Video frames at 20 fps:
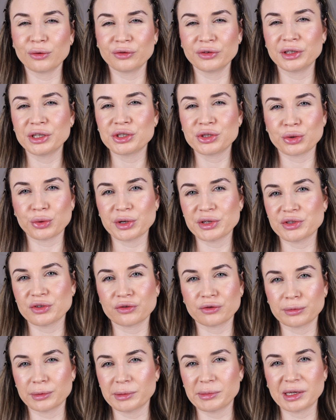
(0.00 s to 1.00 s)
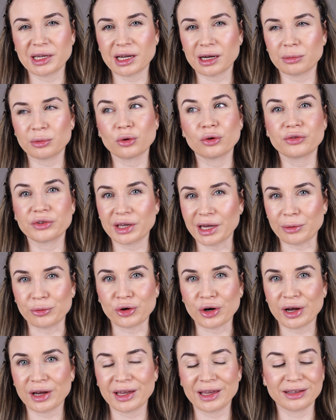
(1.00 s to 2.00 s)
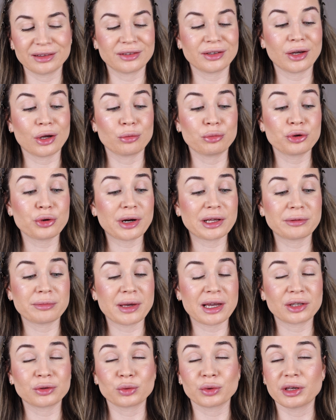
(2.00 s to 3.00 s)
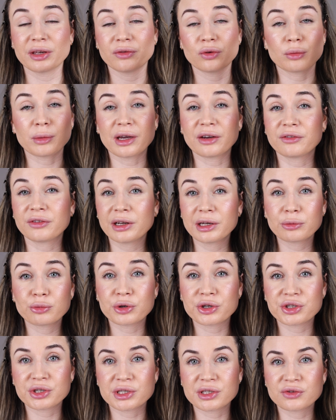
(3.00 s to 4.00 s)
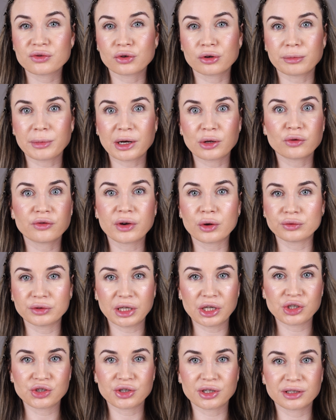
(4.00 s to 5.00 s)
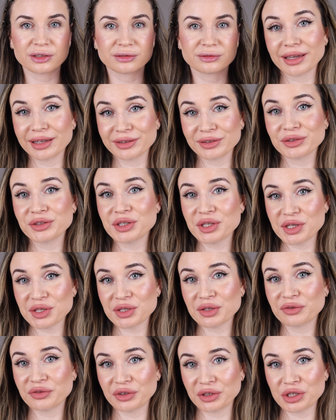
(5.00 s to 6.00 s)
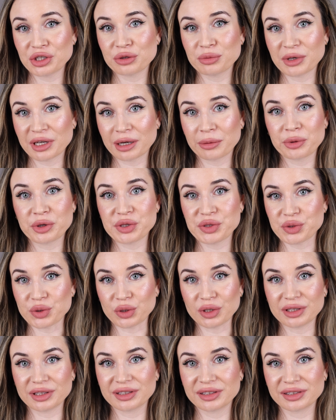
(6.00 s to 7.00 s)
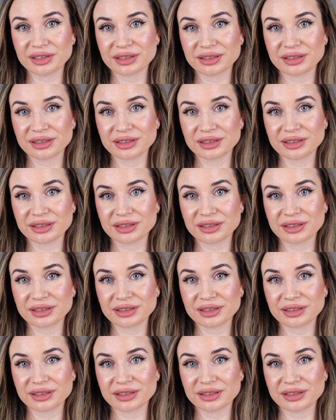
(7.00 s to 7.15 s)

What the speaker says: finish the rest of my makeup off camera, and I'll be right back to give you my final impressions for my new foundation. And this is the finished makeup result.